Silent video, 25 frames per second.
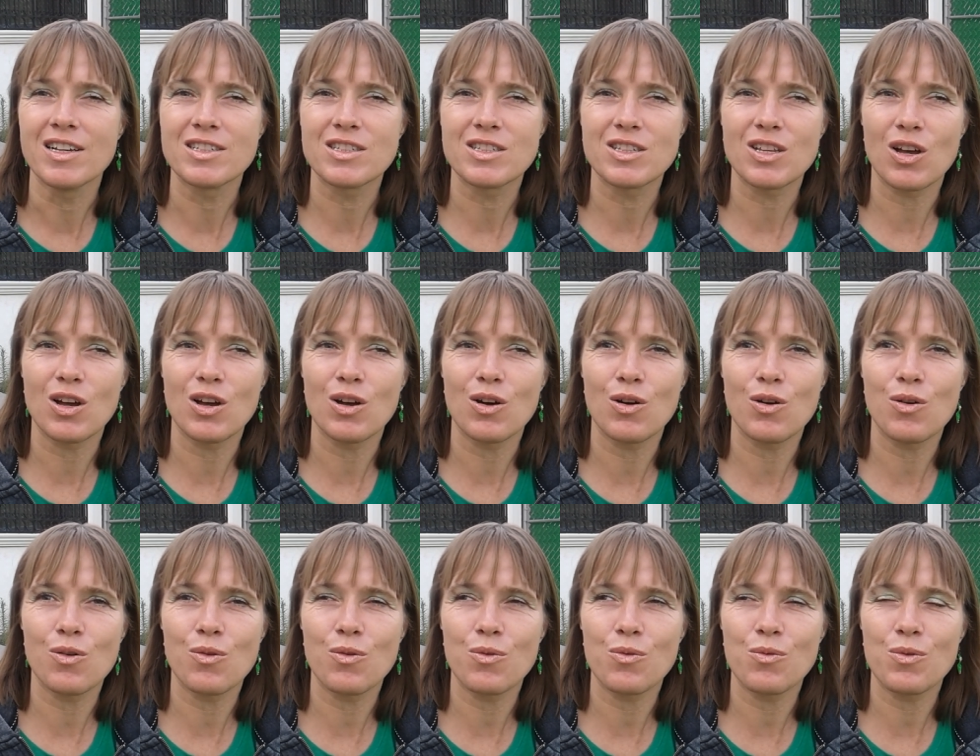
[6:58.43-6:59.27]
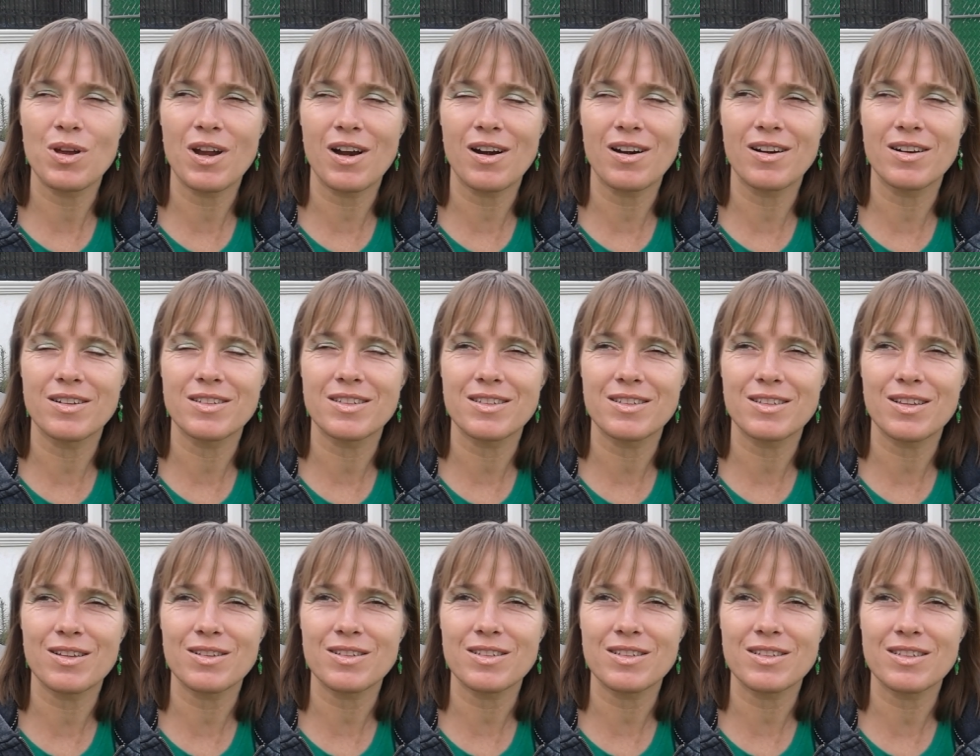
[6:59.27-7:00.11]
So we are
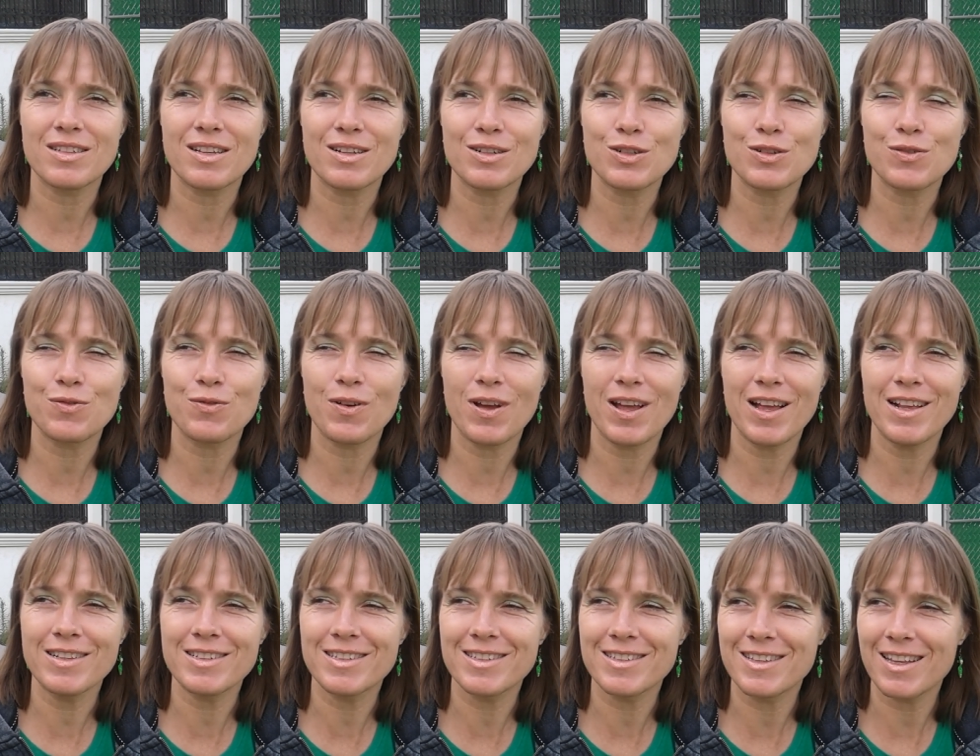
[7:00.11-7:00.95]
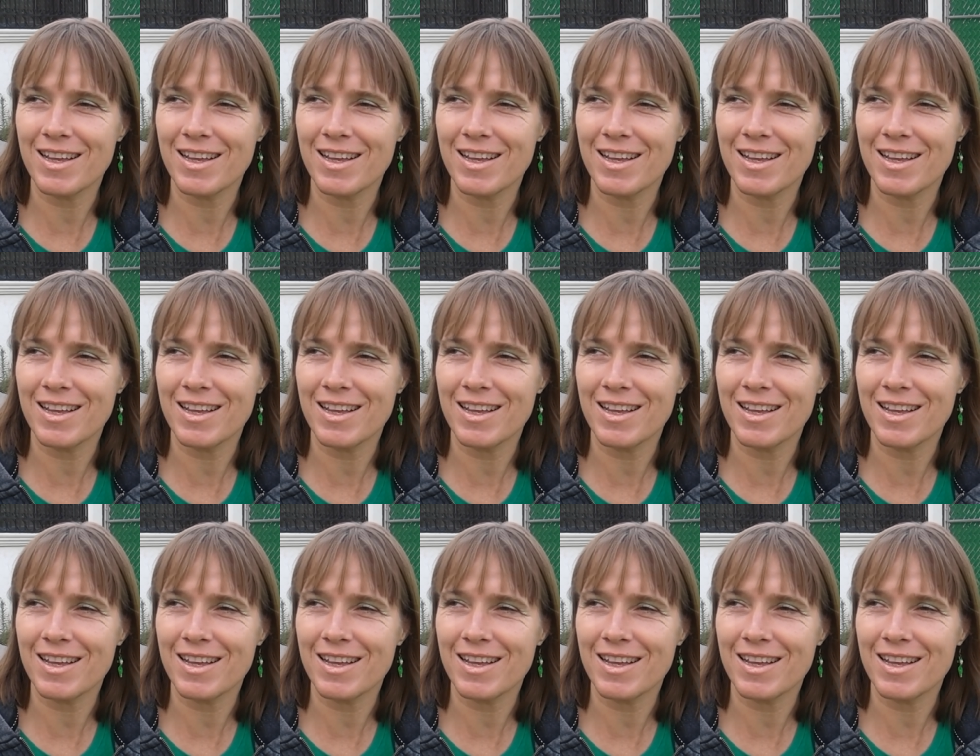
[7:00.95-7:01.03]
such fans